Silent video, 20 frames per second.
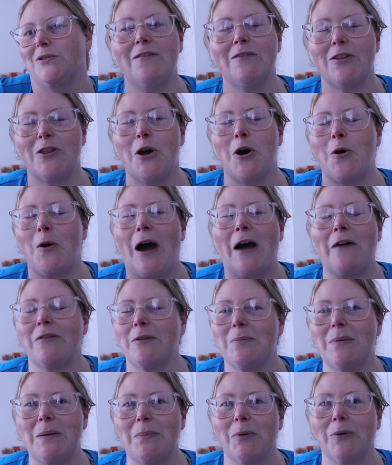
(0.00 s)
Even though half
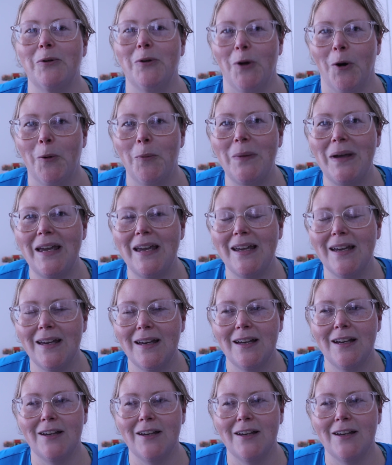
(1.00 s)
the people know me,